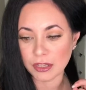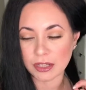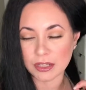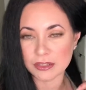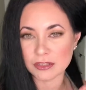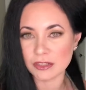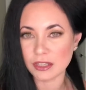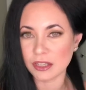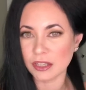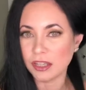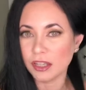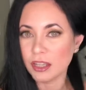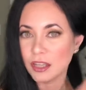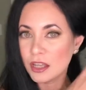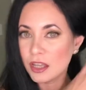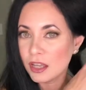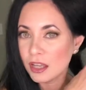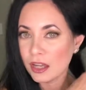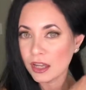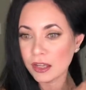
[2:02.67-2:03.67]
I said,
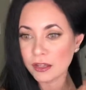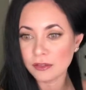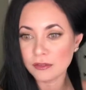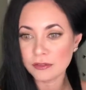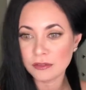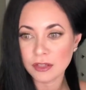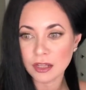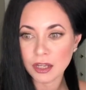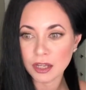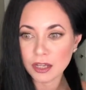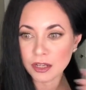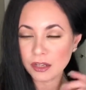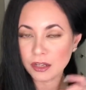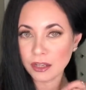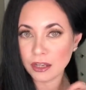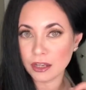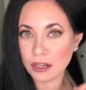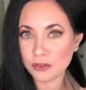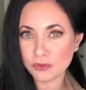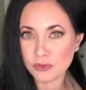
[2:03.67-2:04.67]
I am not a
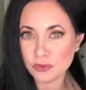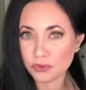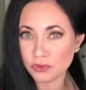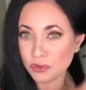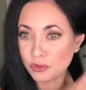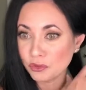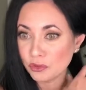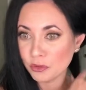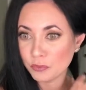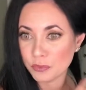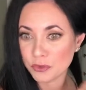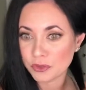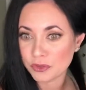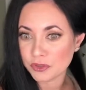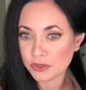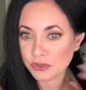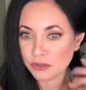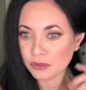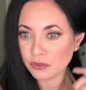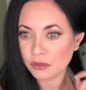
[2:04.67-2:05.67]
hair tutorial
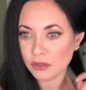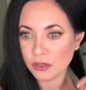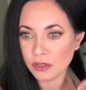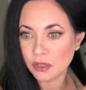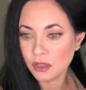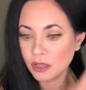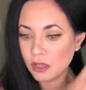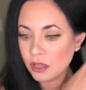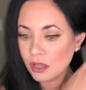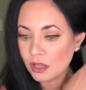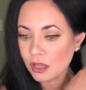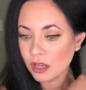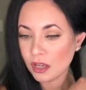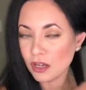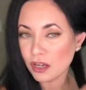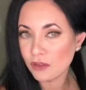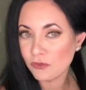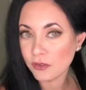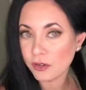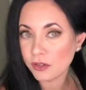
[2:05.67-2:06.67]
person. I'm
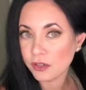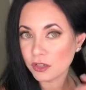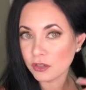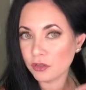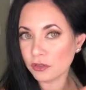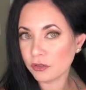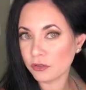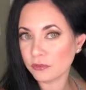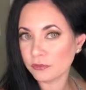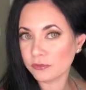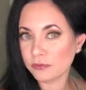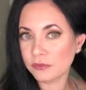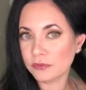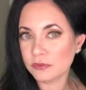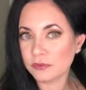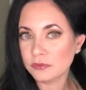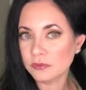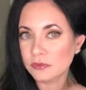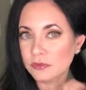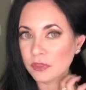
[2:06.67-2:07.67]
not very good on,
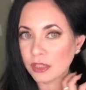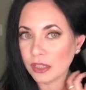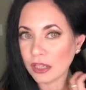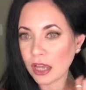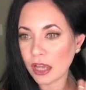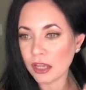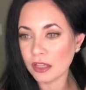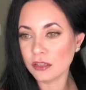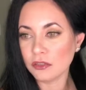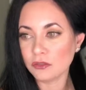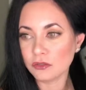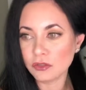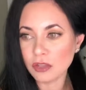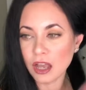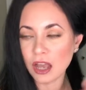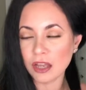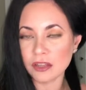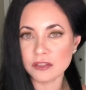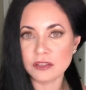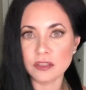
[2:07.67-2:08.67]
like, I
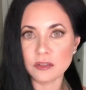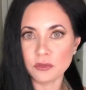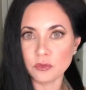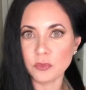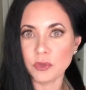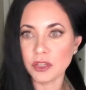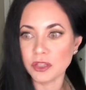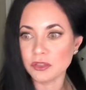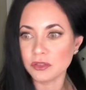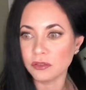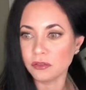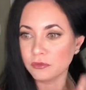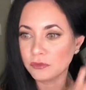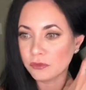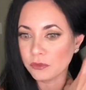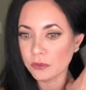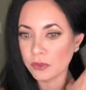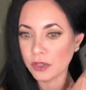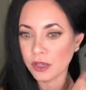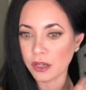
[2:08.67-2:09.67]
have zero patience on
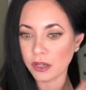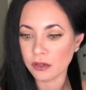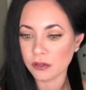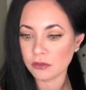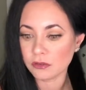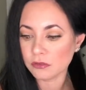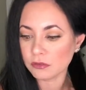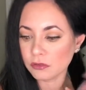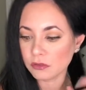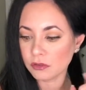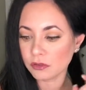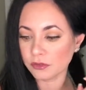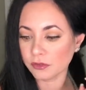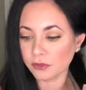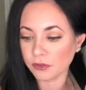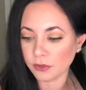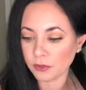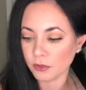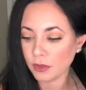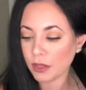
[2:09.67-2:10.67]
doing hair. So,
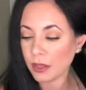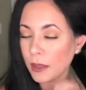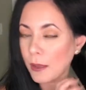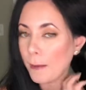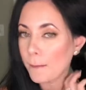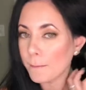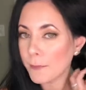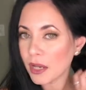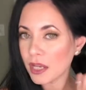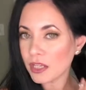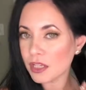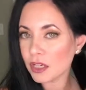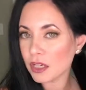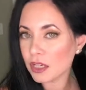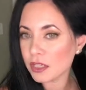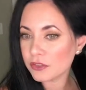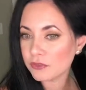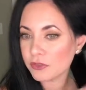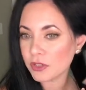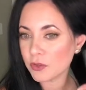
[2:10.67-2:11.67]
but you
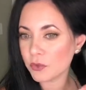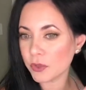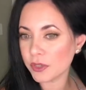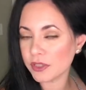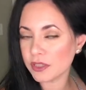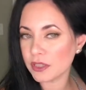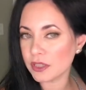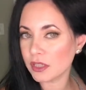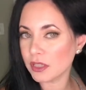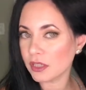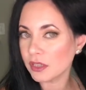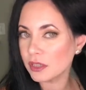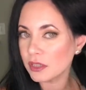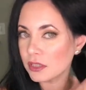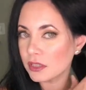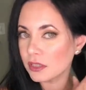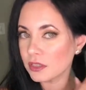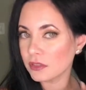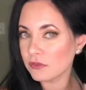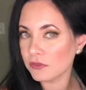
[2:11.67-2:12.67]
guys requested
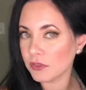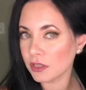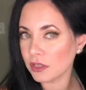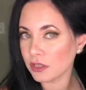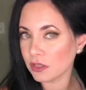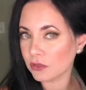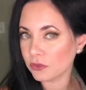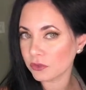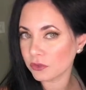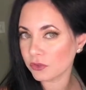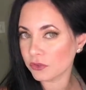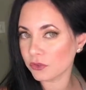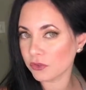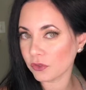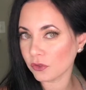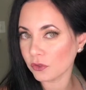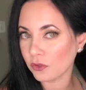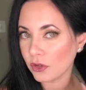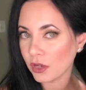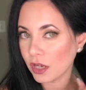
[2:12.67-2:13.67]
this video,
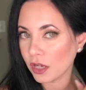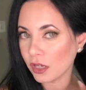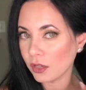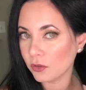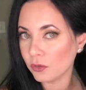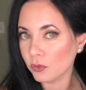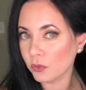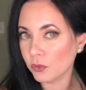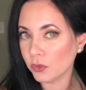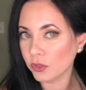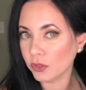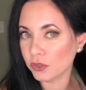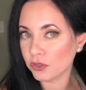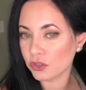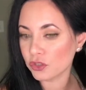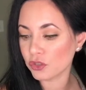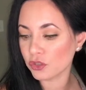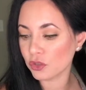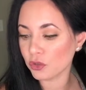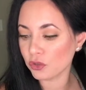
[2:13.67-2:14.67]
so I would
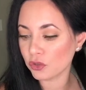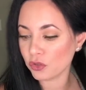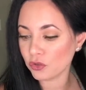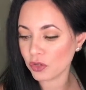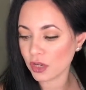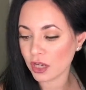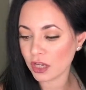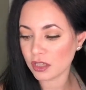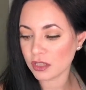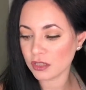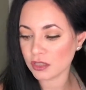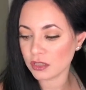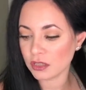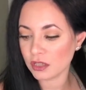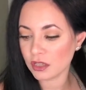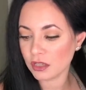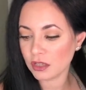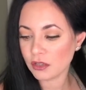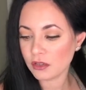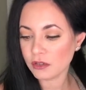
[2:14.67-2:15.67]
show you guys
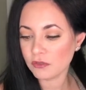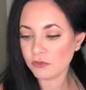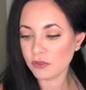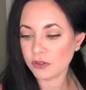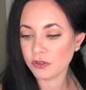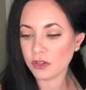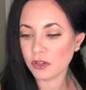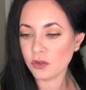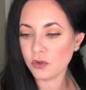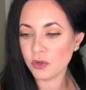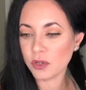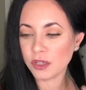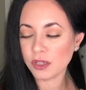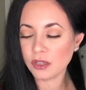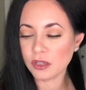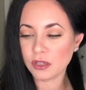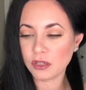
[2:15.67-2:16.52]
very quick.